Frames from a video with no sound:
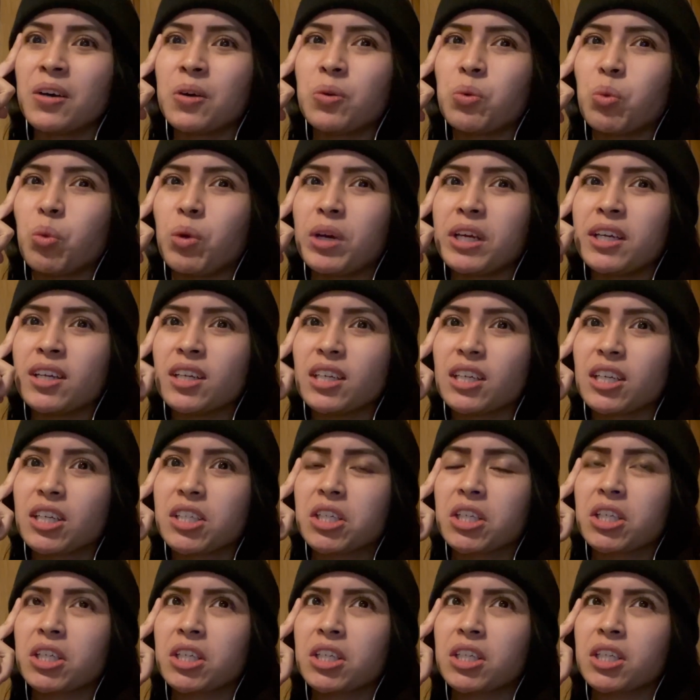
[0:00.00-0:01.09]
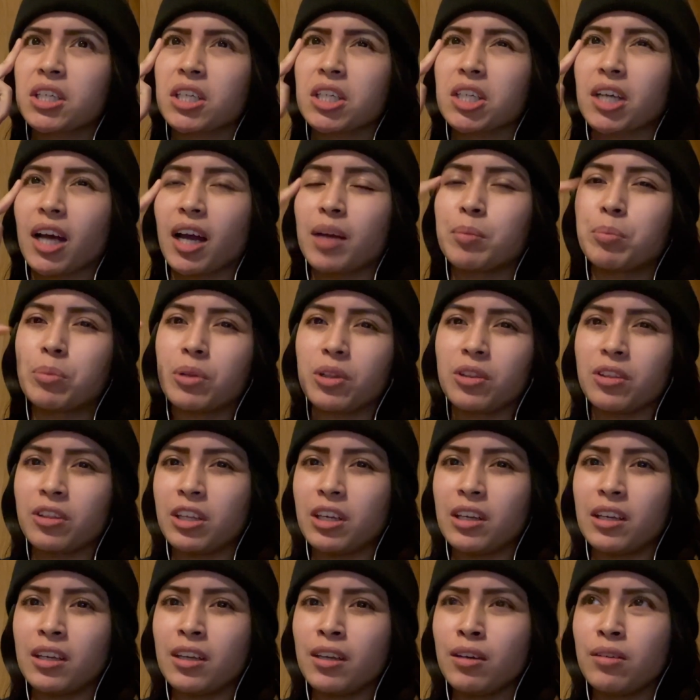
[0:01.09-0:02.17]
which I
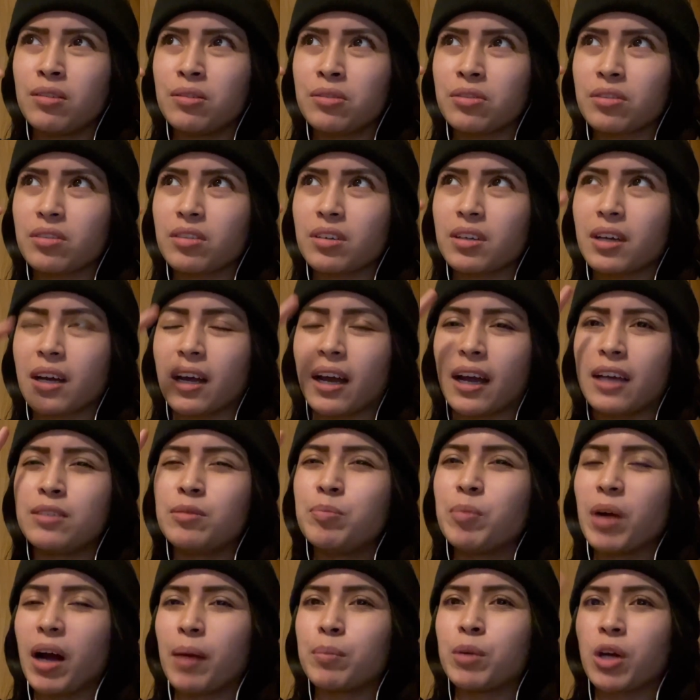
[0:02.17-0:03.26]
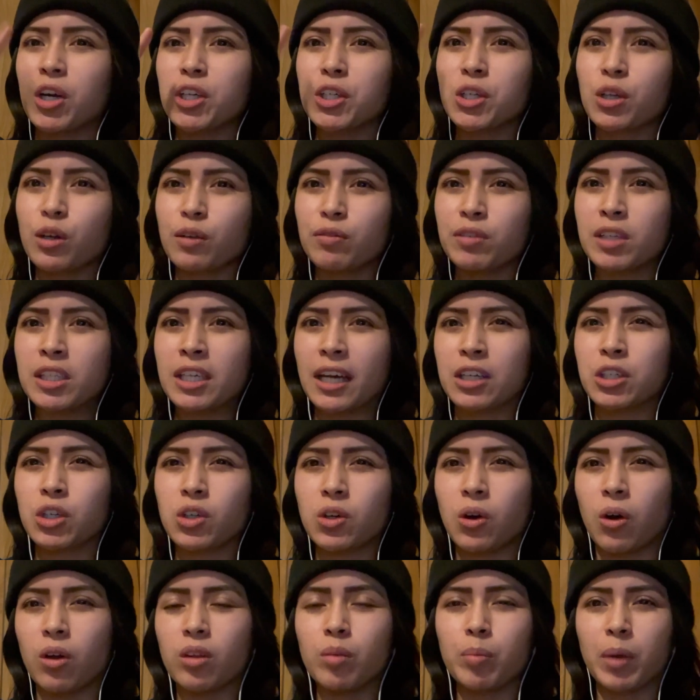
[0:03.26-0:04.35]
believe, I'm not sure if it's actually
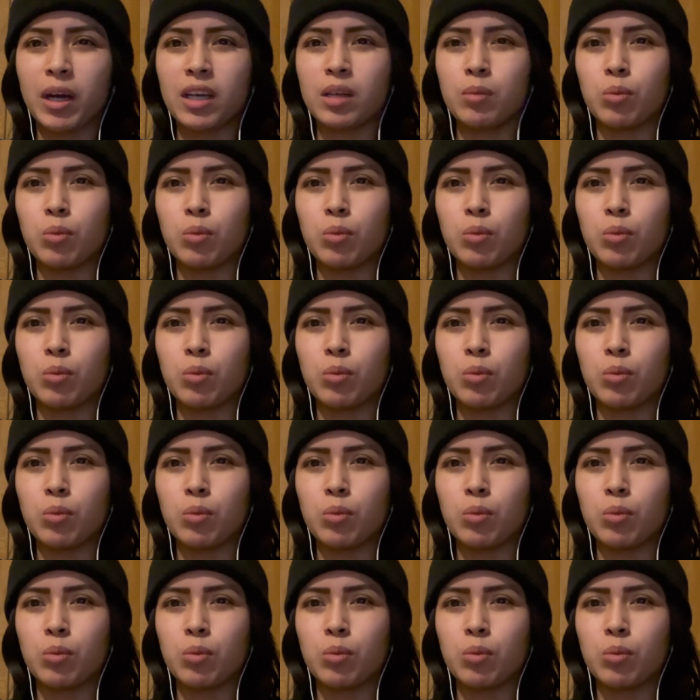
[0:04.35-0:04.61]
called the penny